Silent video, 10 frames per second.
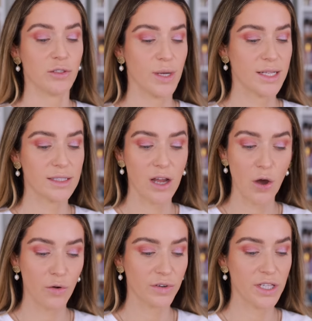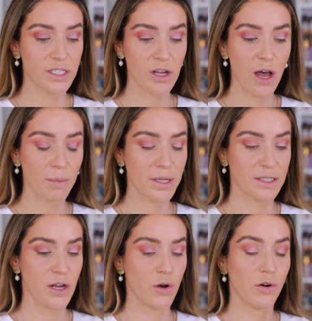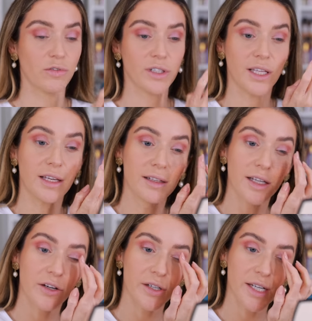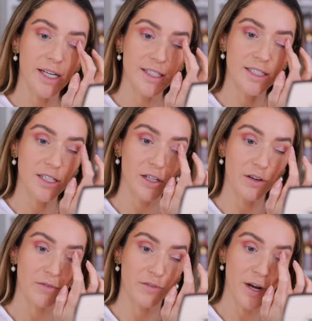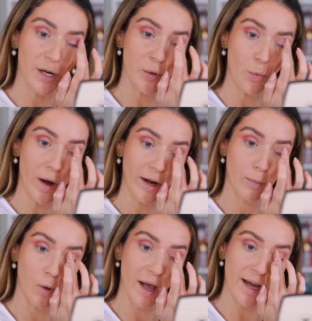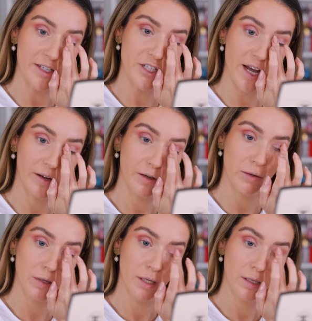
So it's not over the top, it's not overly glittery, it's still a very wearable eyeshadow.